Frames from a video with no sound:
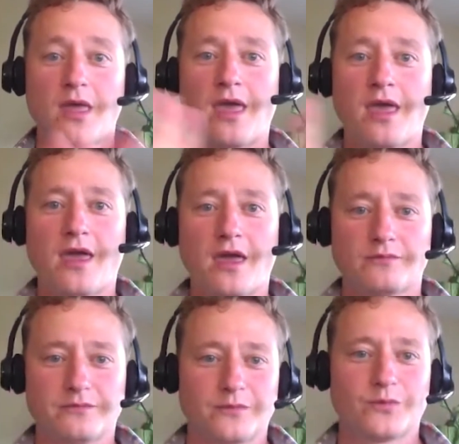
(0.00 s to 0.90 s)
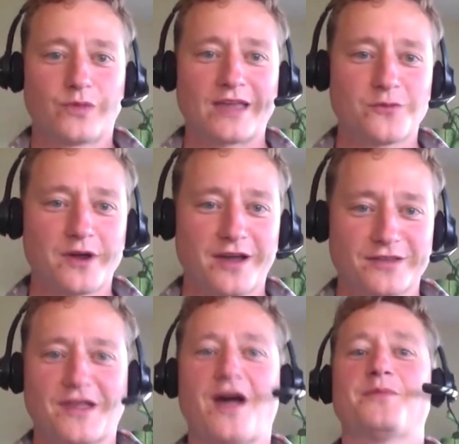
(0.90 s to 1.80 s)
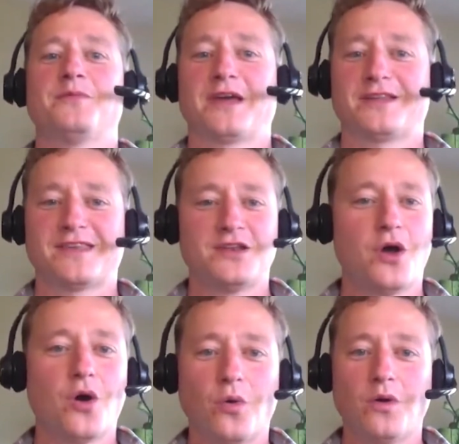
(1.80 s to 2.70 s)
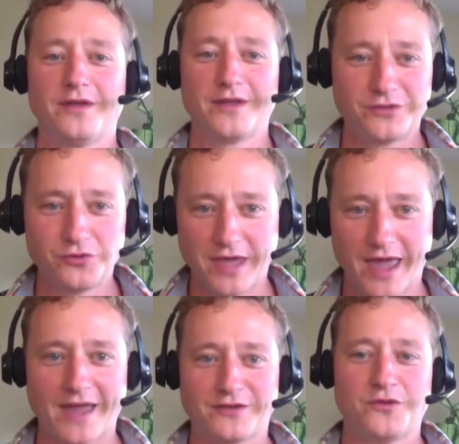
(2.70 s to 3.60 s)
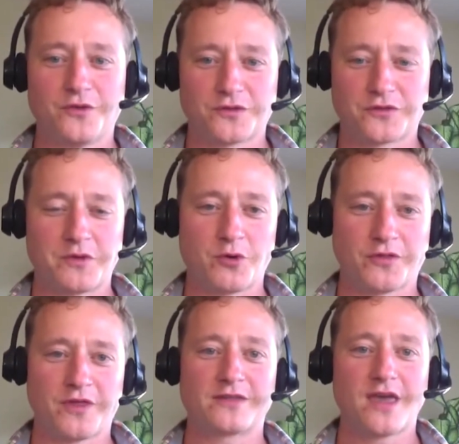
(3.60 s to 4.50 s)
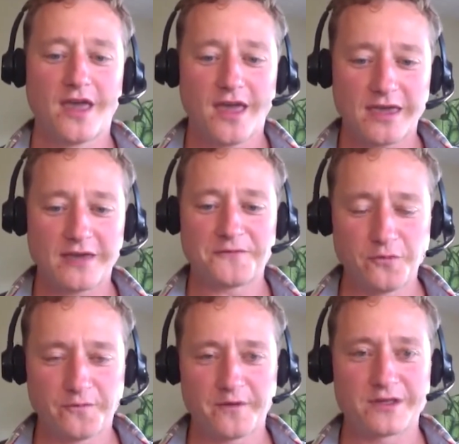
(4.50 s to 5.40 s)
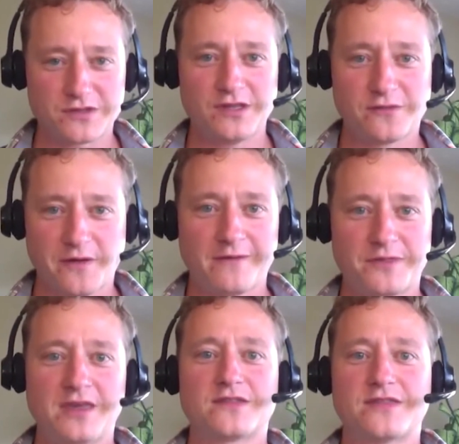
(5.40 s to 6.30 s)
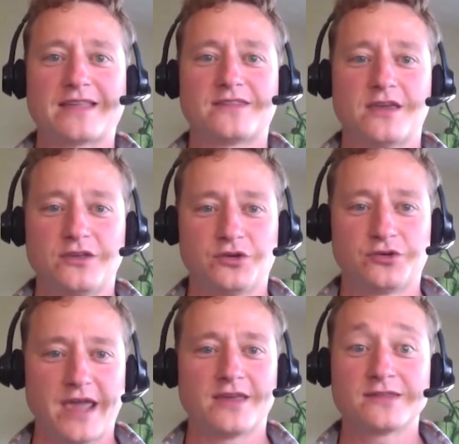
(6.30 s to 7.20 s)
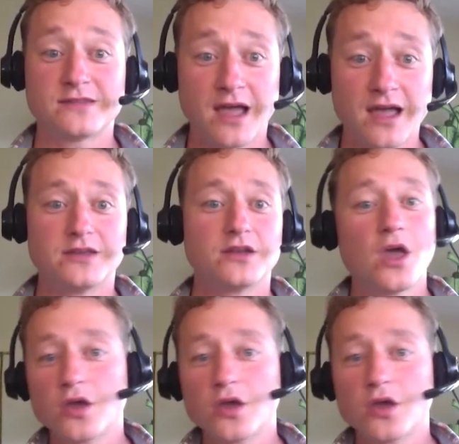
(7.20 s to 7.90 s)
That's where I got to stop them. I got to say, no, you can't do those 3 more things. If you finish these 5 things, that's it. Your day is done.